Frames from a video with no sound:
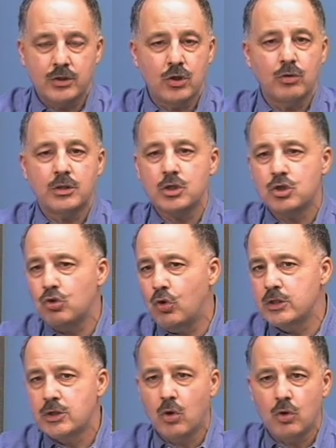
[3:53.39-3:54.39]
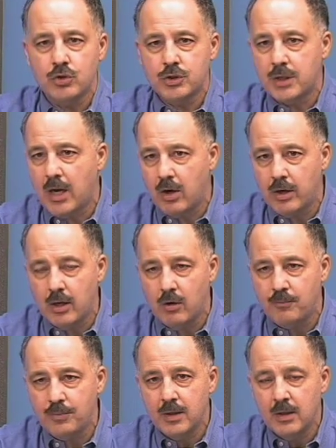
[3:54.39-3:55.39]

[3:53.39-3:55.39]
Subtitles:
And so it destroys the whole scenario.